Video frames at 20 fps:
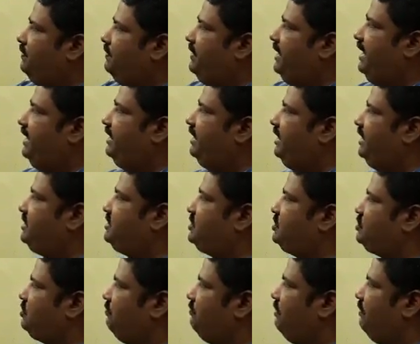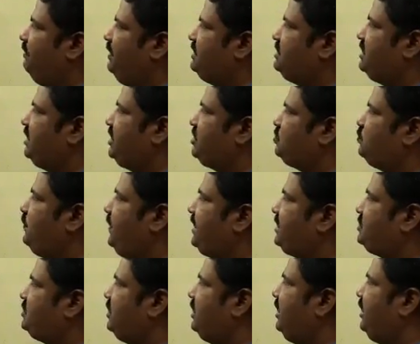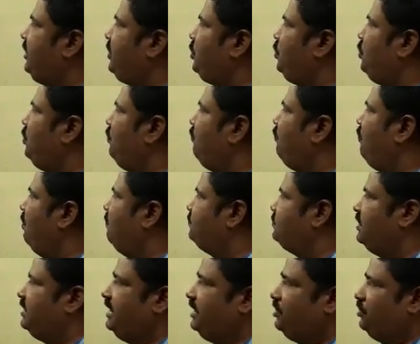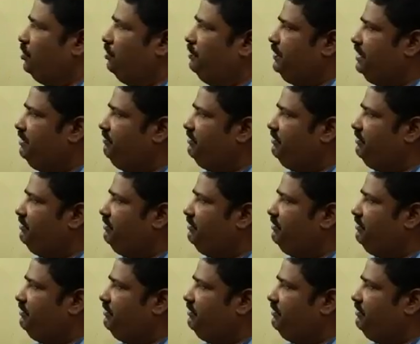the analysis of the major aspects related to reforms and economy.